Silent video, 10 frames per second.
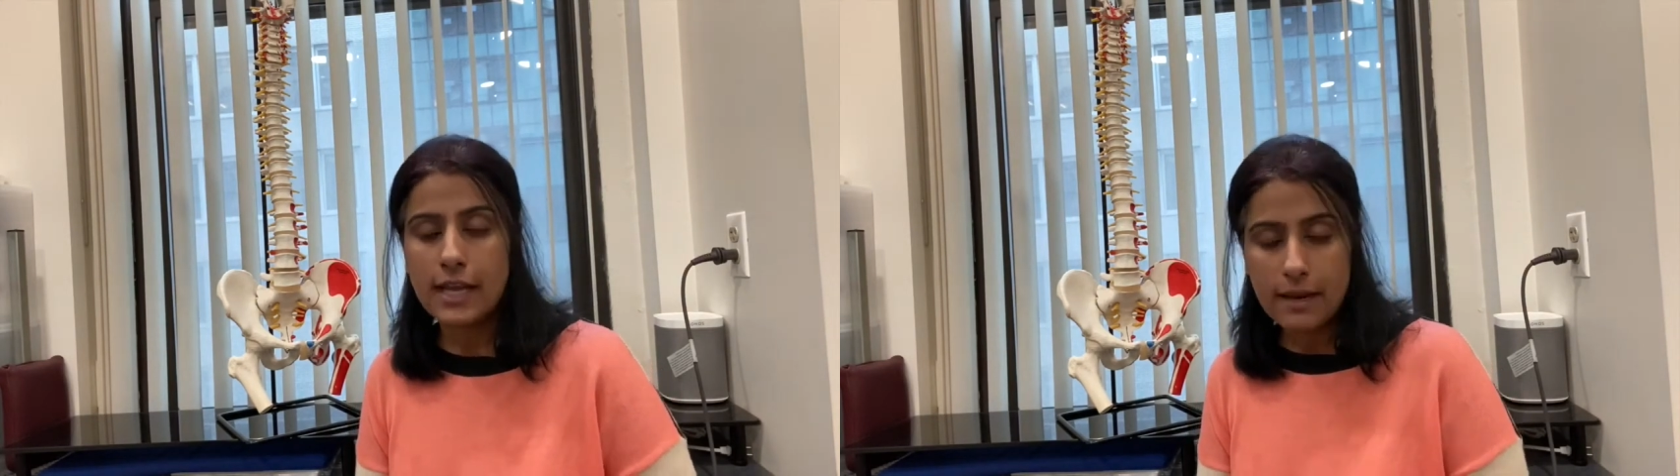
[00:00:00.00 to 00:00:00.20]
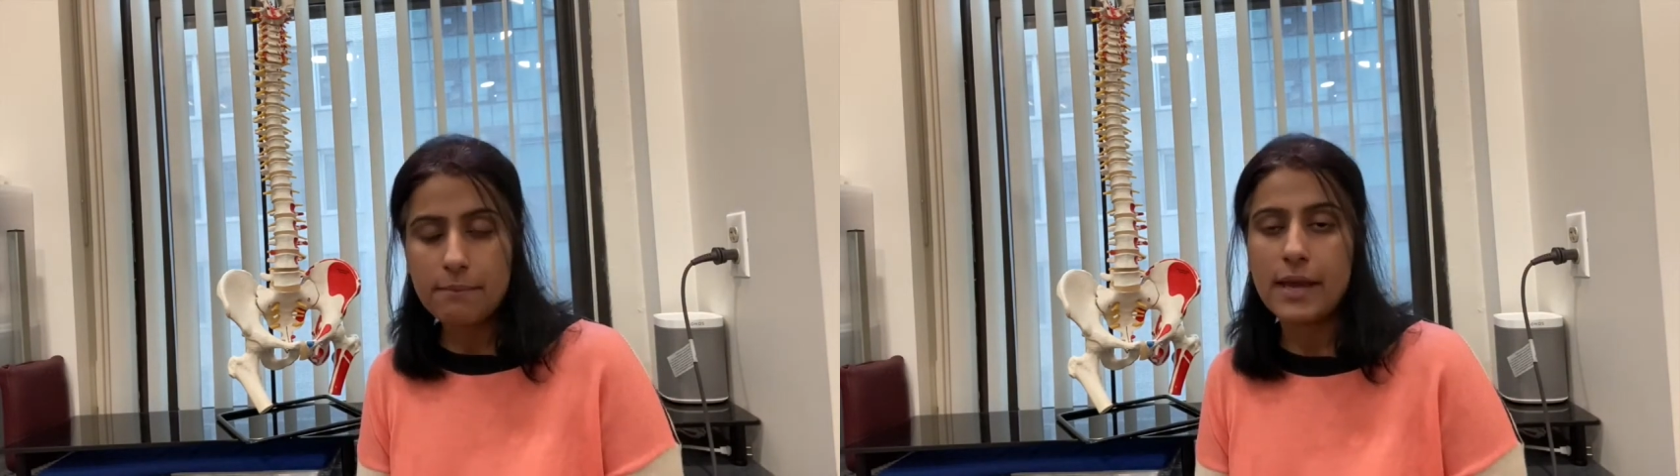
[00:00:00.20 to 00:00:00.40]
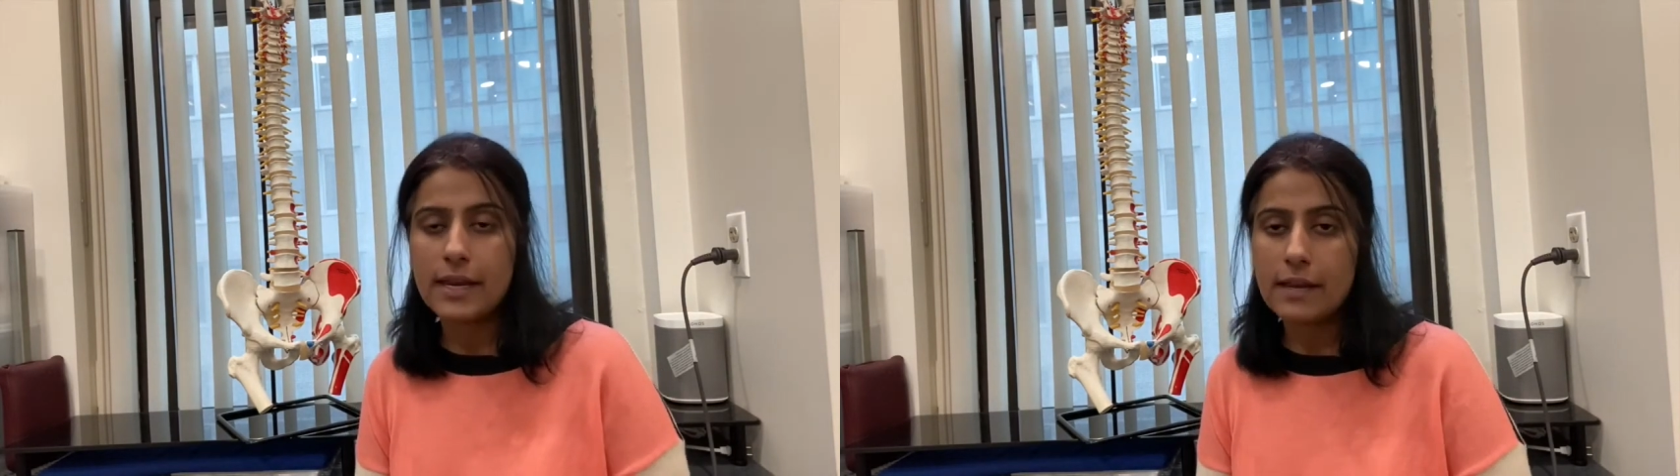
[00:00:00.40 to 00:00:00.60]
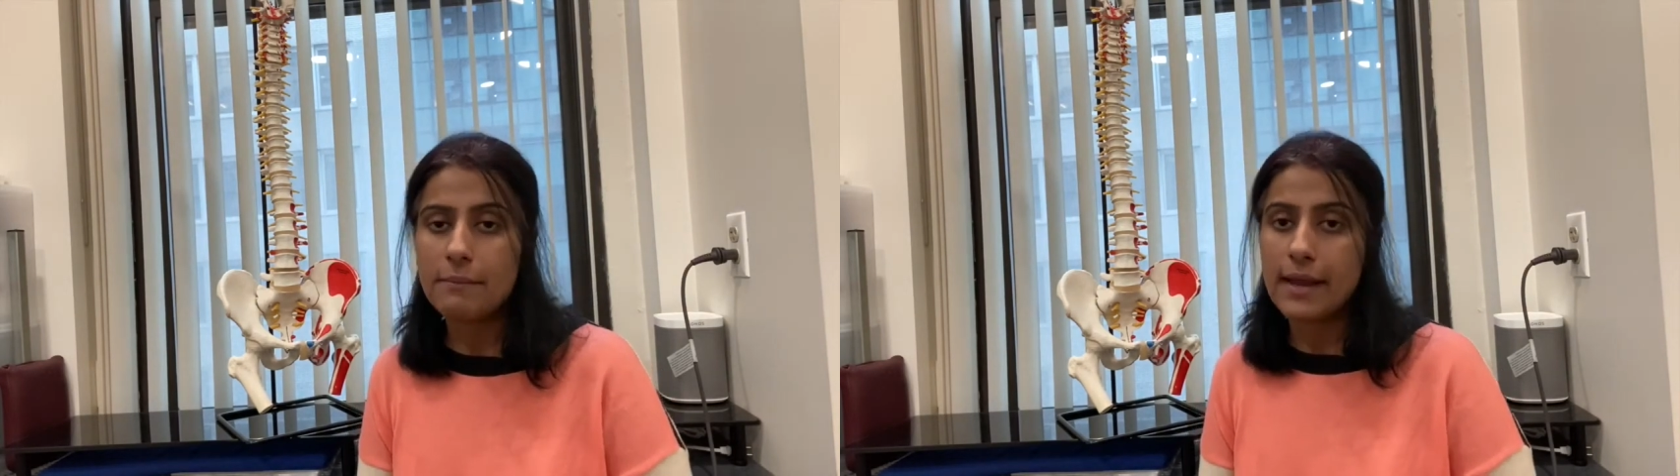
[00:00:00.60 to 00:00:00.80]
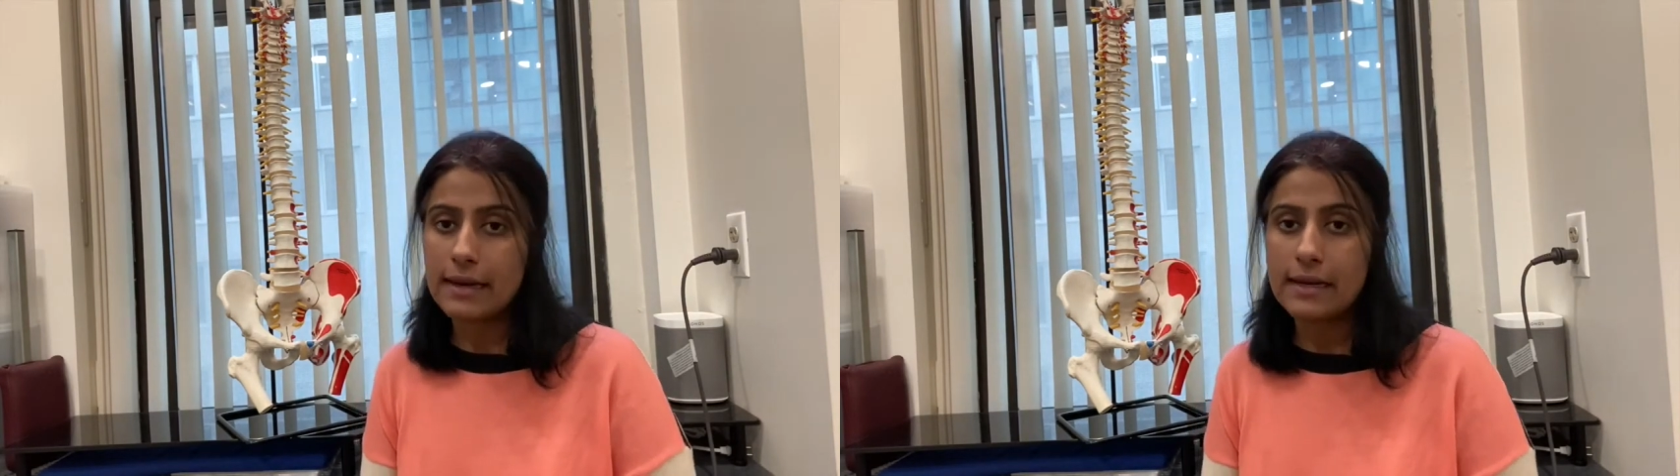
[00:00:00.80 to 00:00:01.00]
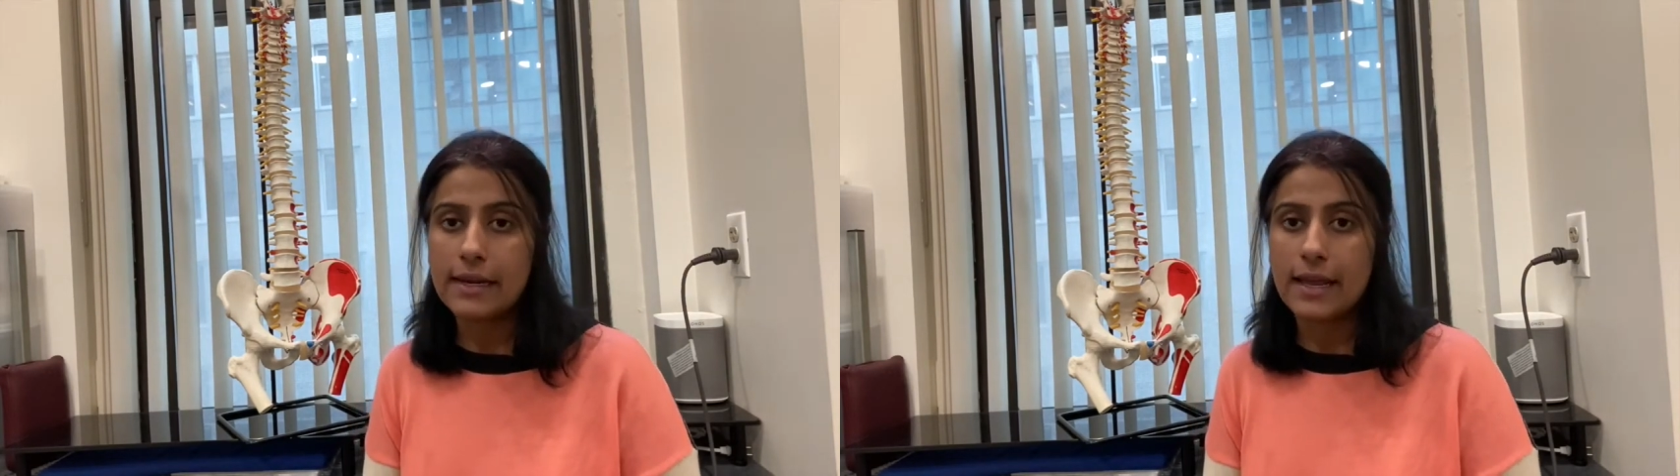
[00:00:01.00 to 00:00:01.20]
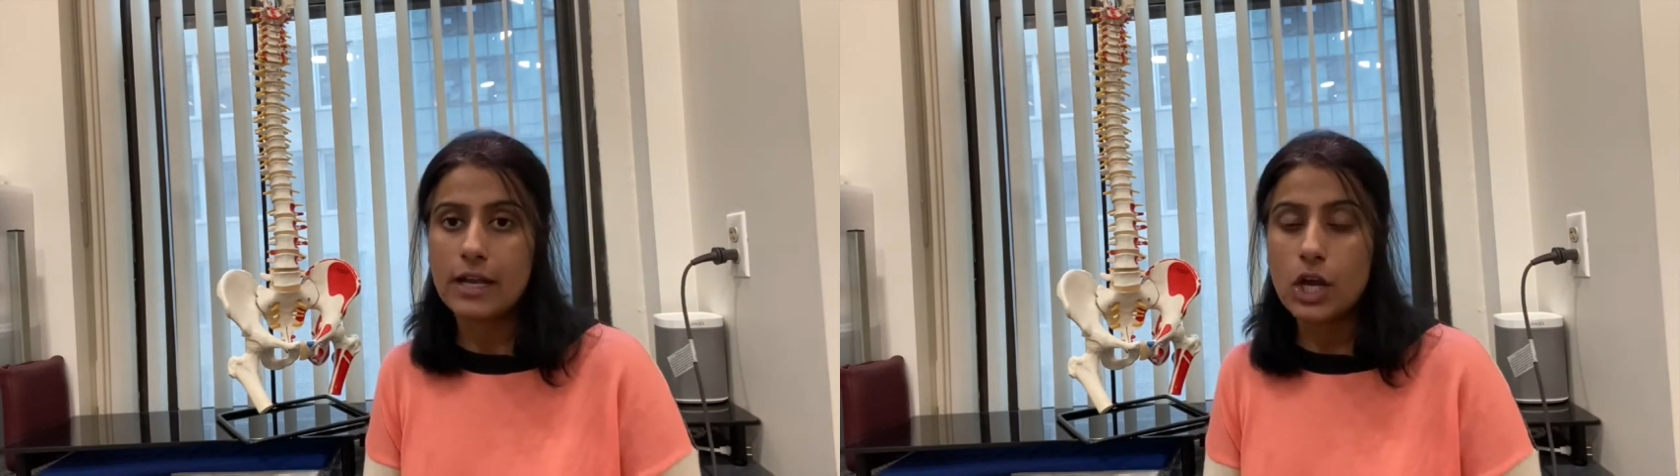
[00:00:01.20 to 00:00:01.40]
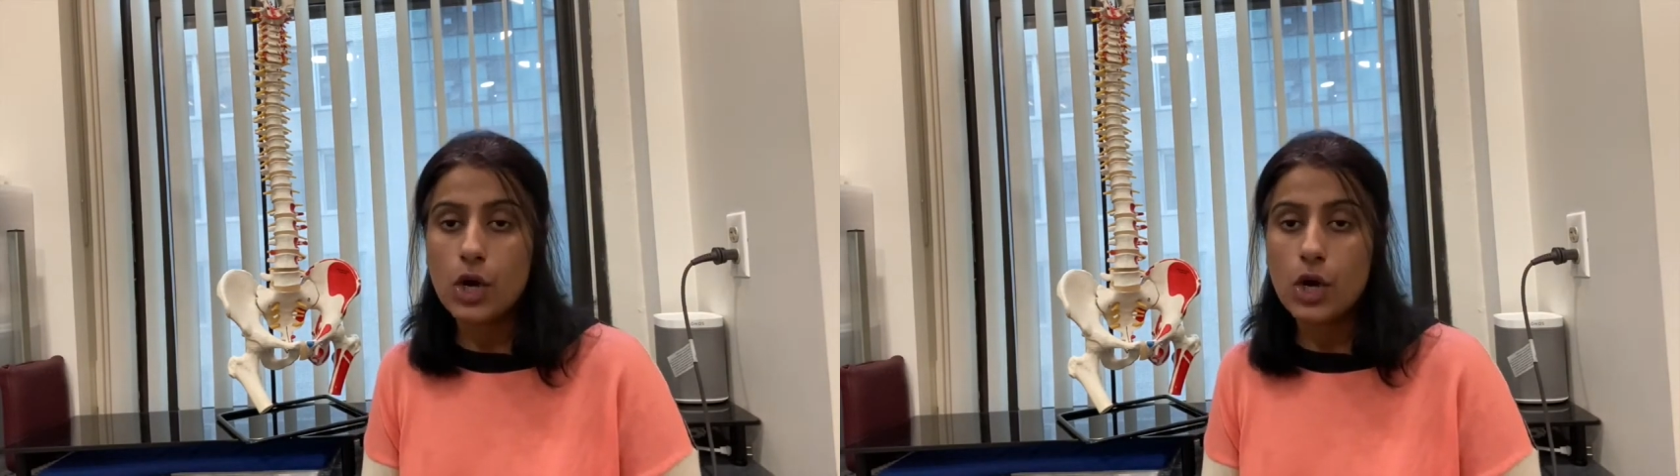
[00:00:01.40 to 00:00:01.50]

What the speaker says: and men in my clinic